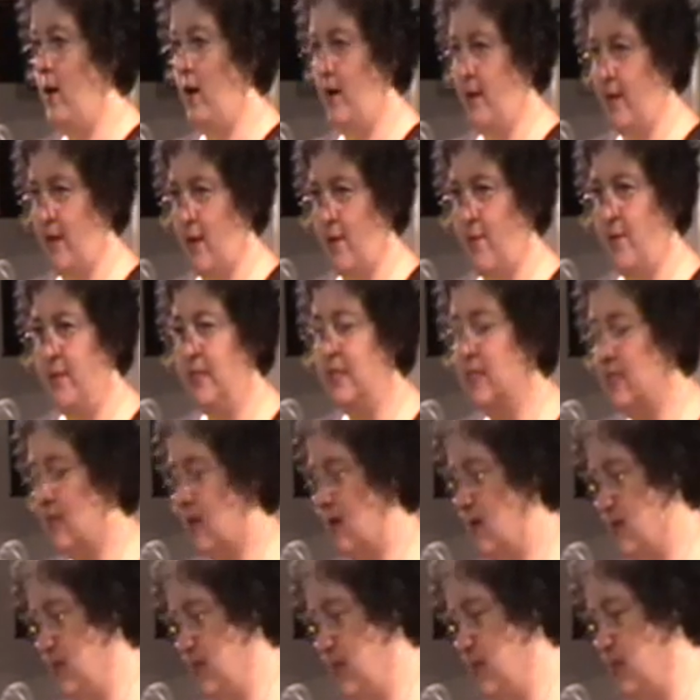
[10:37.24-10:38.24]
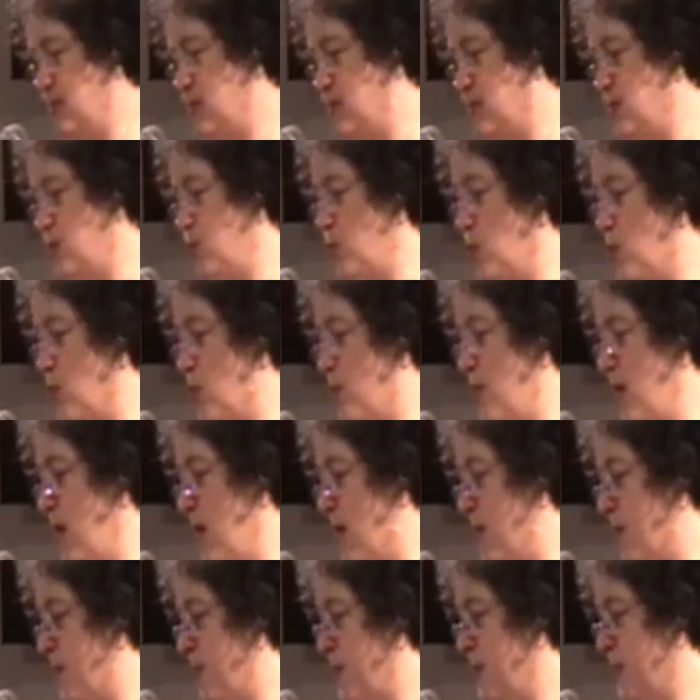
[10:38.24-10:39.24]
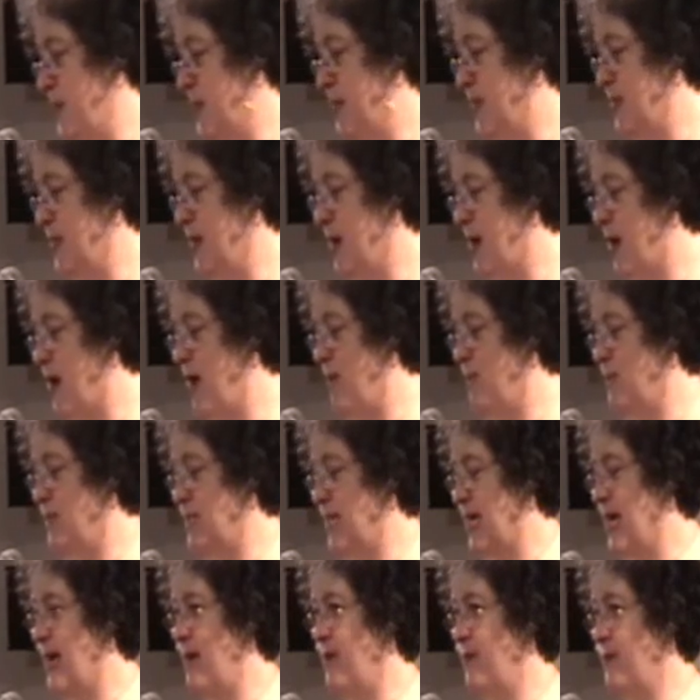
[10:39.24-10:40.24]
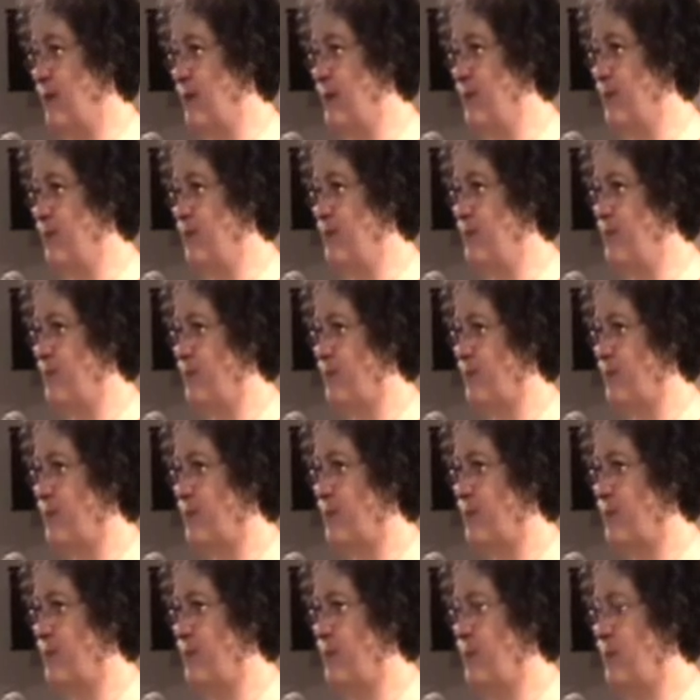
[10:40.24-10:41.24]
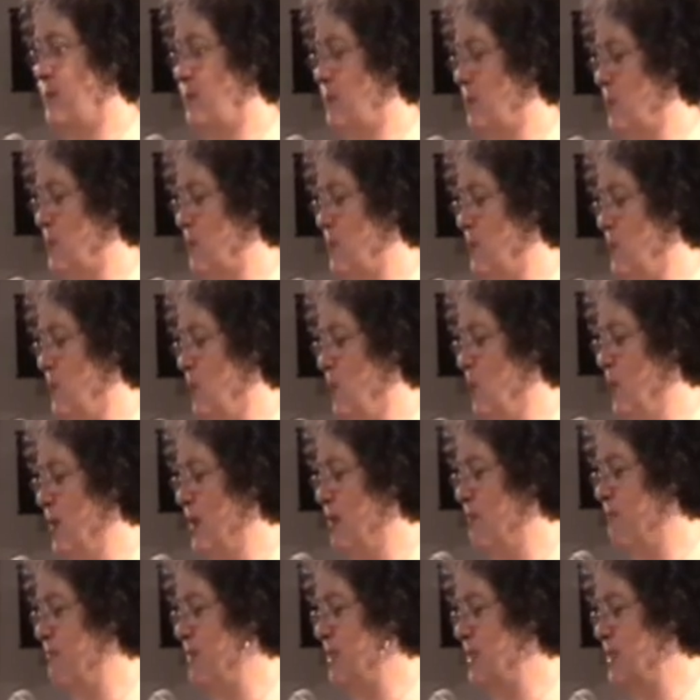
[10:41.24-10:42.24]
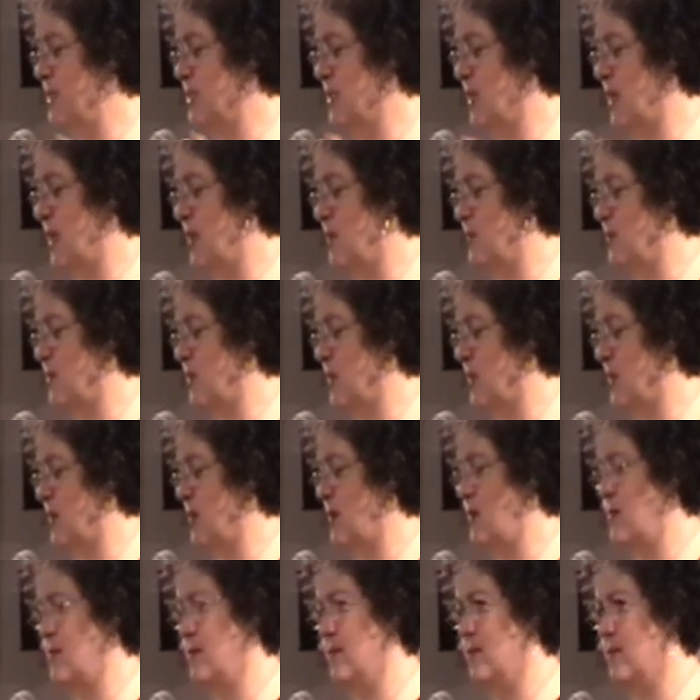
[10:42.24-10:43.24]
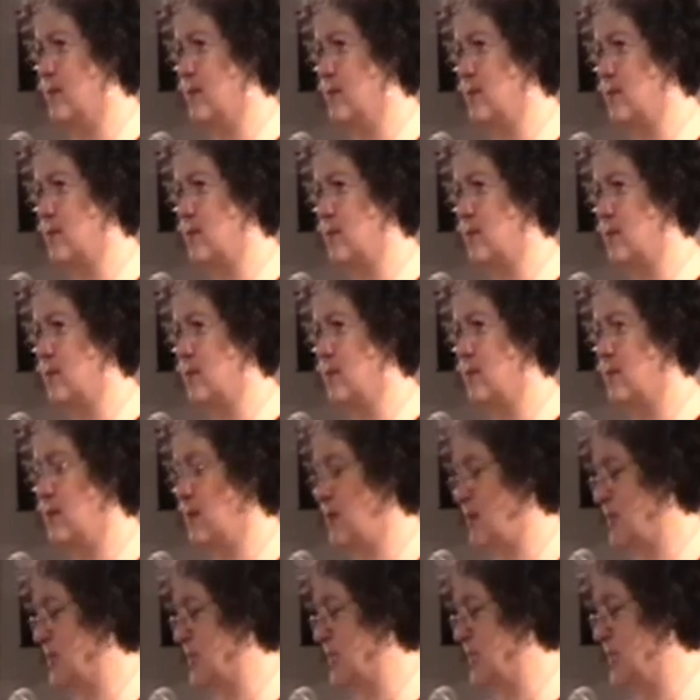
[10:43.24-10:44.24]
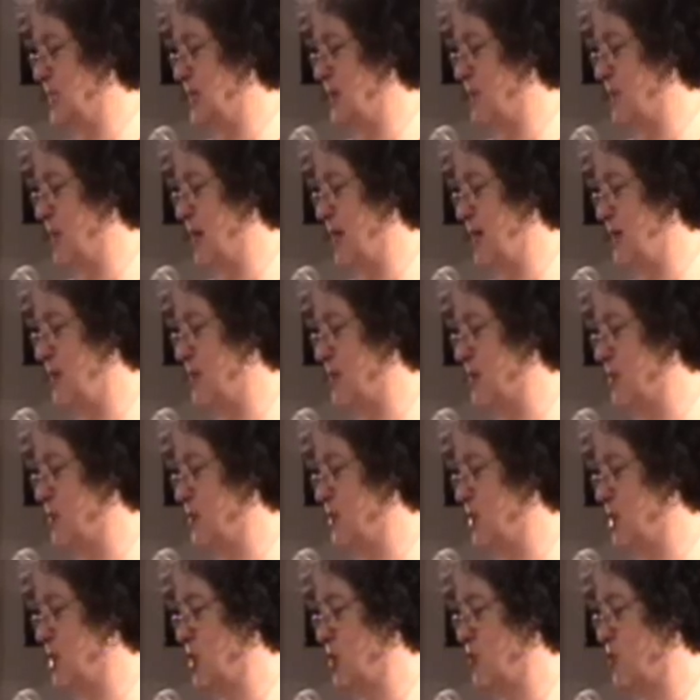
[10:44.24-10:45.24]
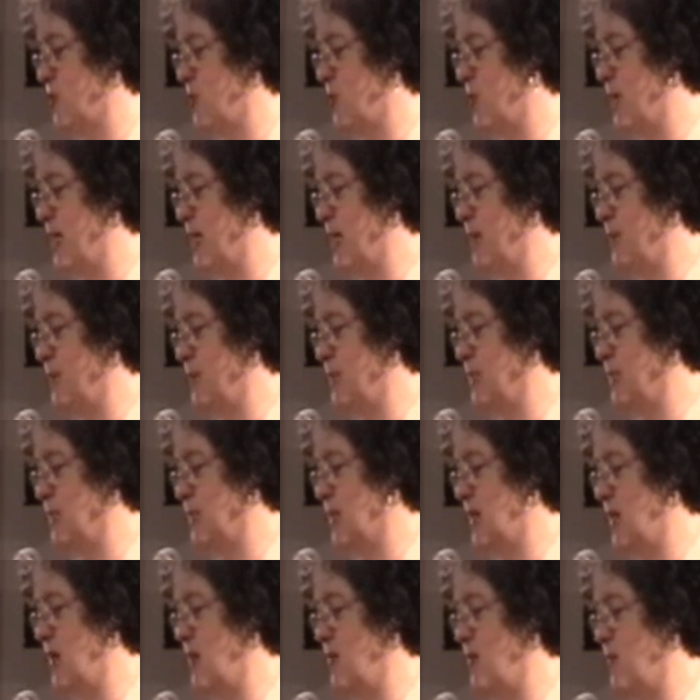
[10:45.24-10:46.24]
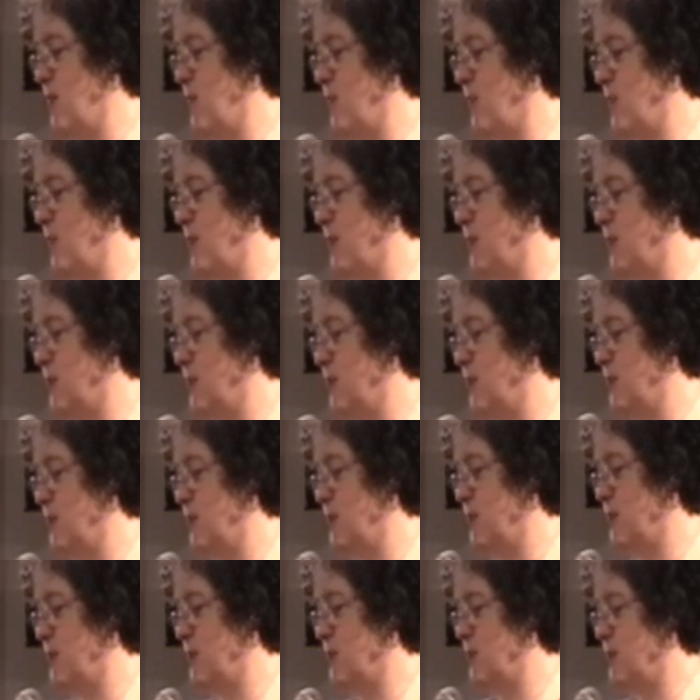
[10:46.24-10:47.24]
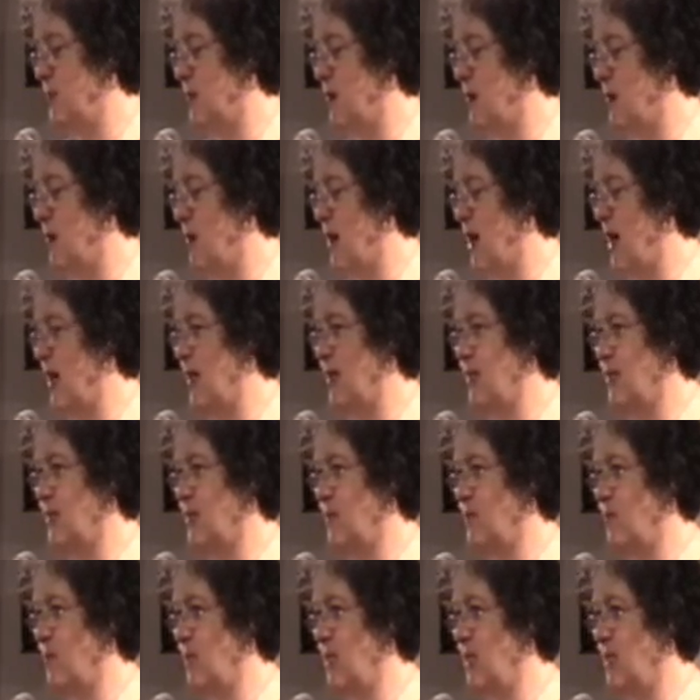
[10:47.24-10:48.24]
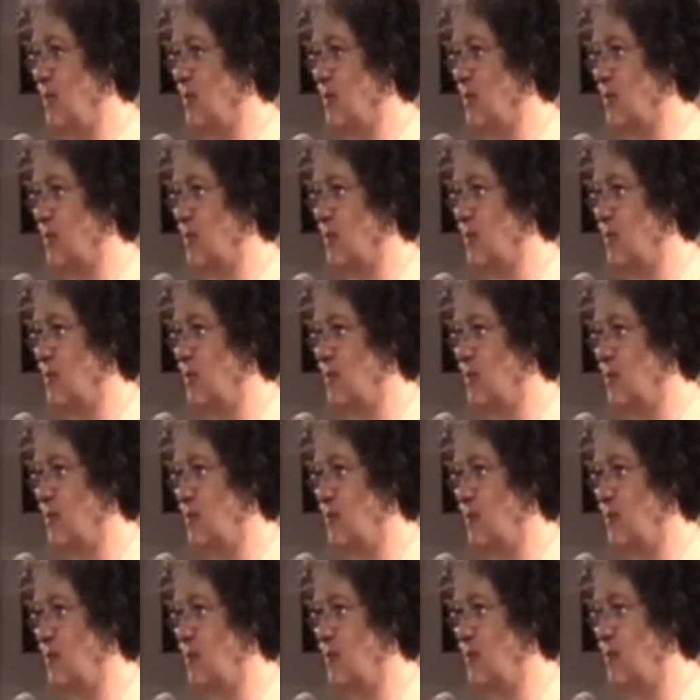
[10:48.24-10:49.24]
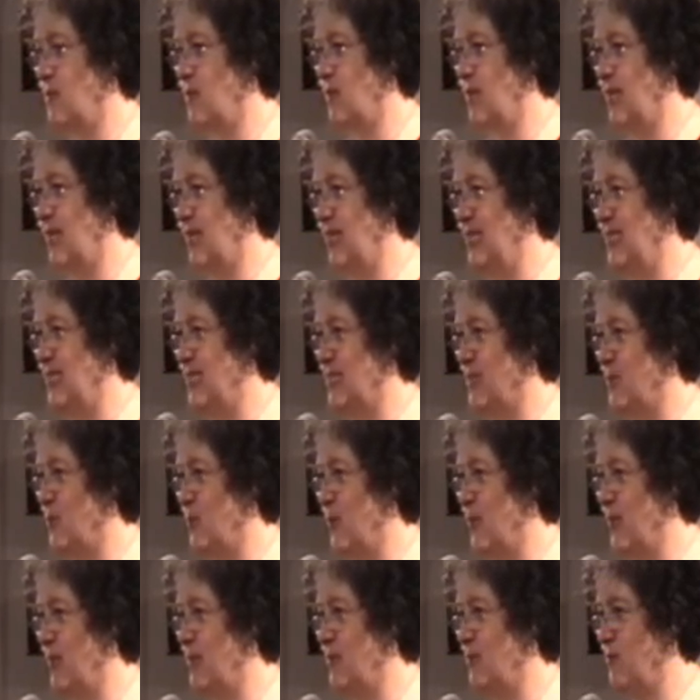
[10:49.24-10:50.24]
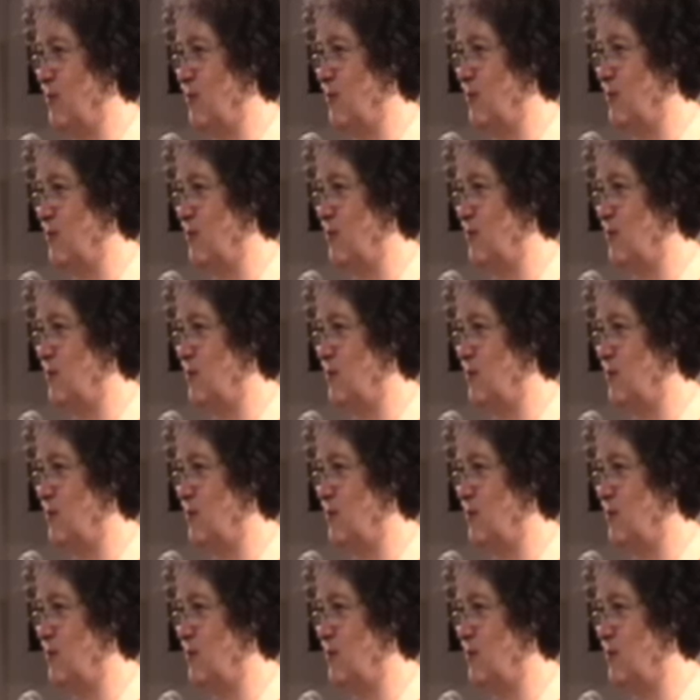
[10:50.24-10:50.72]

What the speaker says: I go inside to warm up and calm down. When I reach to close the curtains, I see a man strolling up the slope. Our eyes meet. His twinkle.